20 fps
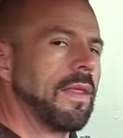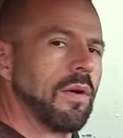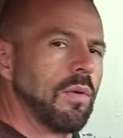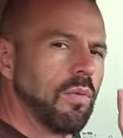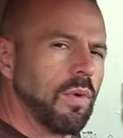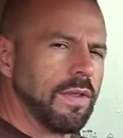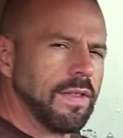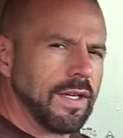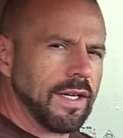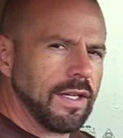
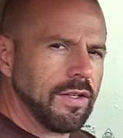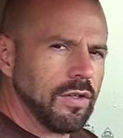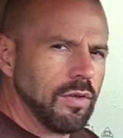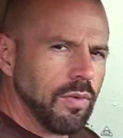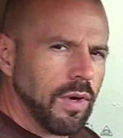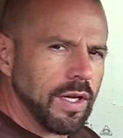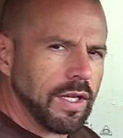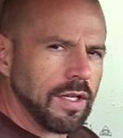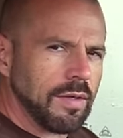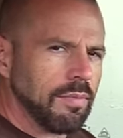One thing I do
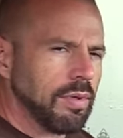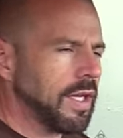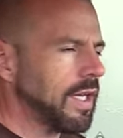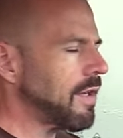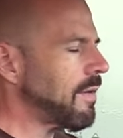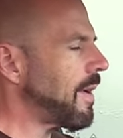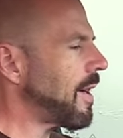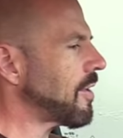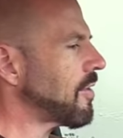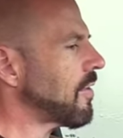want to complain
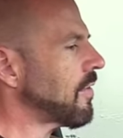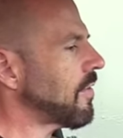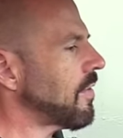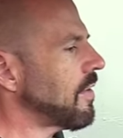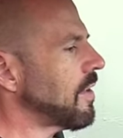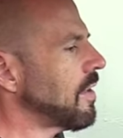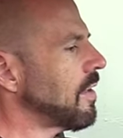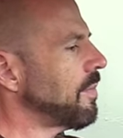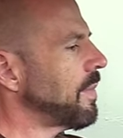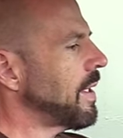about just a
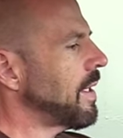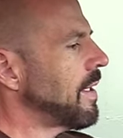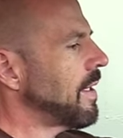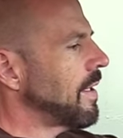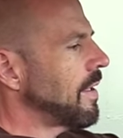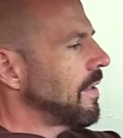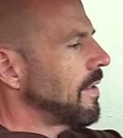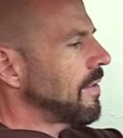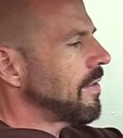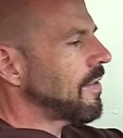little bit
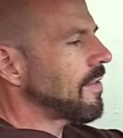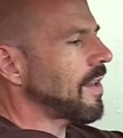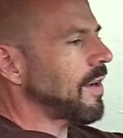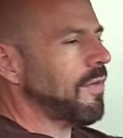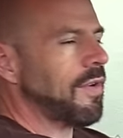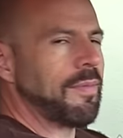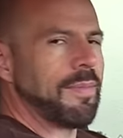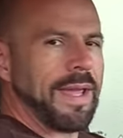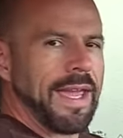is as I run